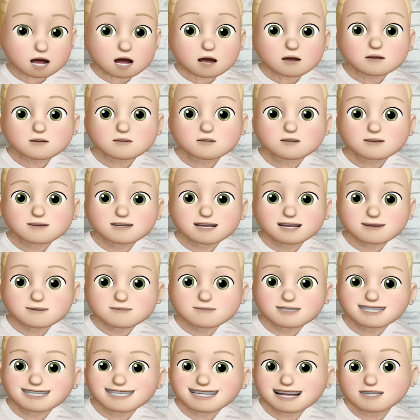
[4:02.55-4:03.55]
Grown-ups,
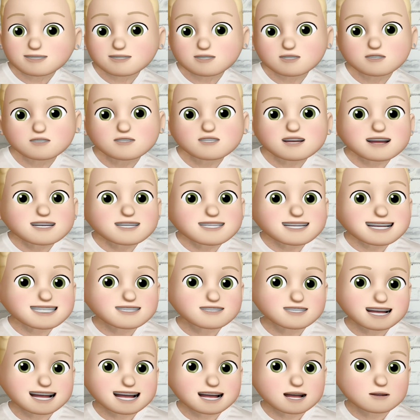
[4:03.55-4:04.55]
if you found this
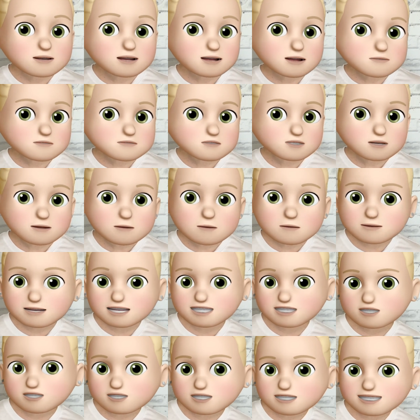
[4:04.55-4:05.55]
video helpful, be
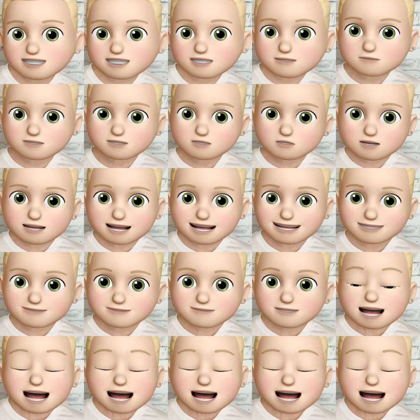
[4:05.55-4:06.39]
sure to subscribe,